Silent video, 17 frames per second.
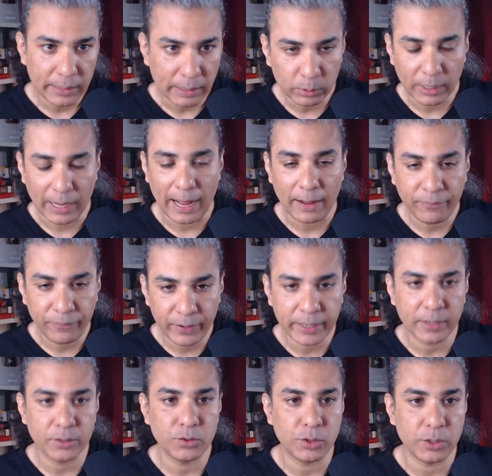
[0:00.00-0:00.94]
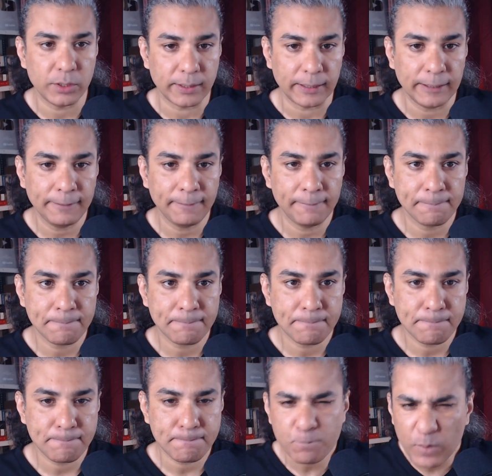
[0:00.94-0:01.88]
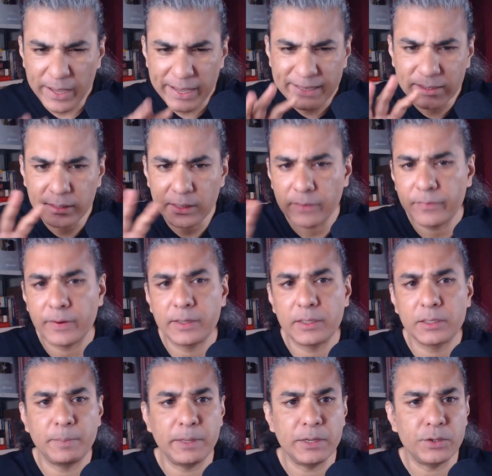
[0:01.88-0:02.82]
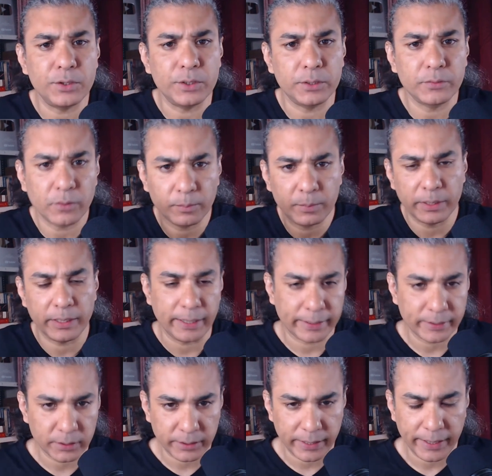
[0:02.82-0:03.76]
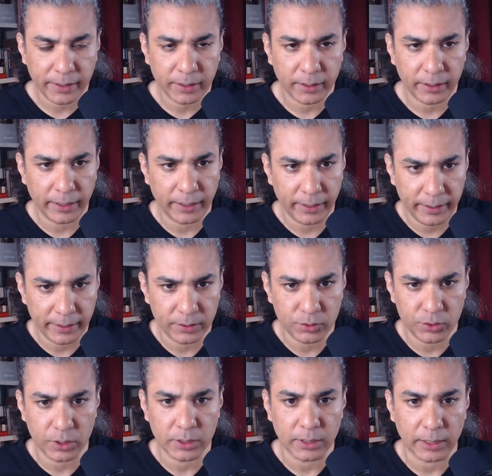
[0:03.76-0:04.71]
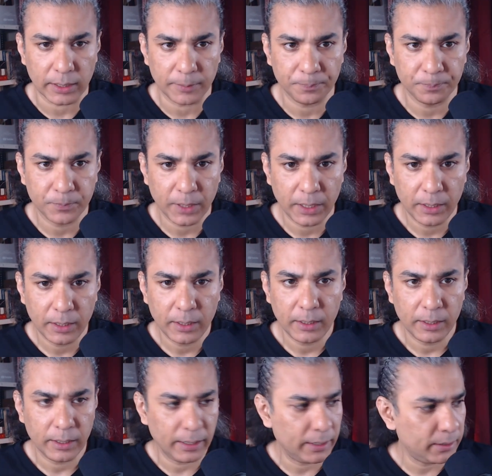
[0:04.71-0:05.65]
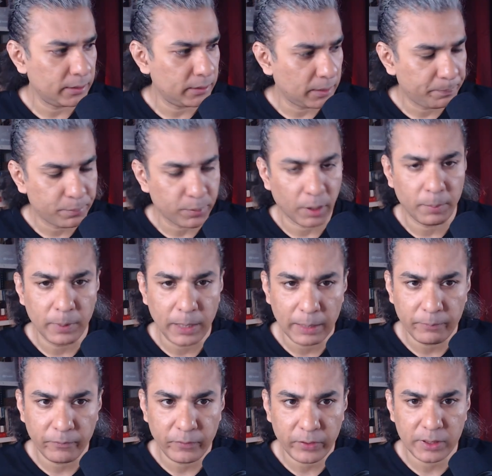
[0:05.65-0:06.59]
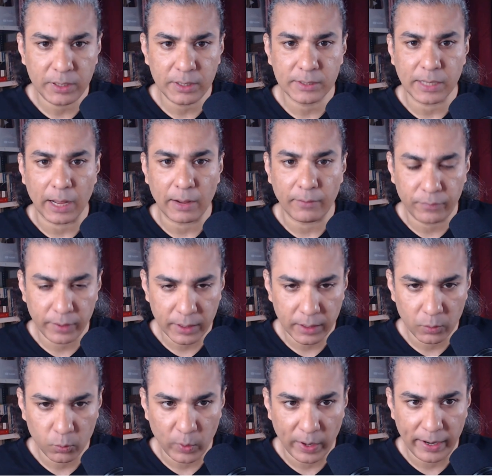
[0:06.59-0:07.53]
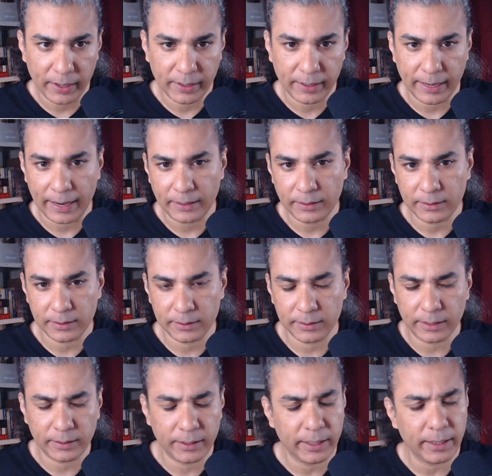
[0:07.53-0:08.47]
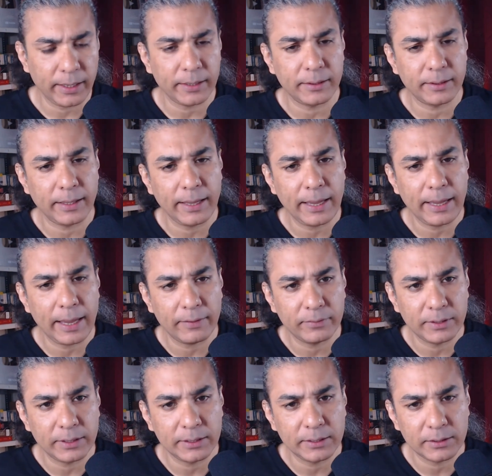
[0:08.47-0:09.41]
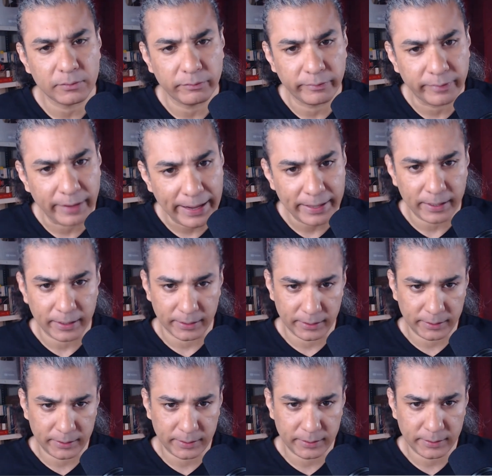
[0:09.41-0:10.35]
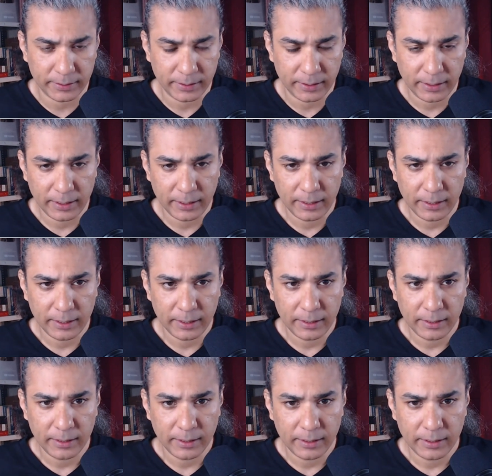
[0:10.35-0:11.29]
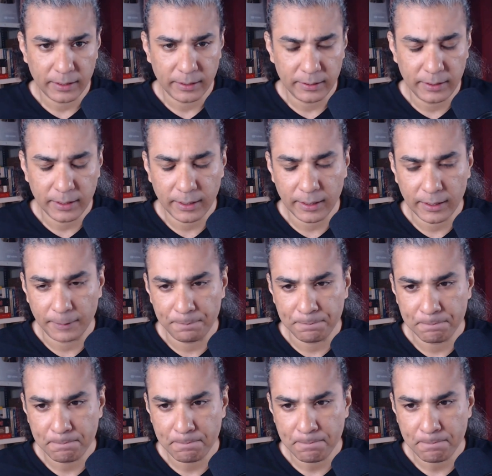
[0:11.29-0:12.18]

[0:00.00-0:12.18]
Now the African cheetah is a different species from the extinct Indian cheetah. And the problem with these African wild cats is that they have this virus, the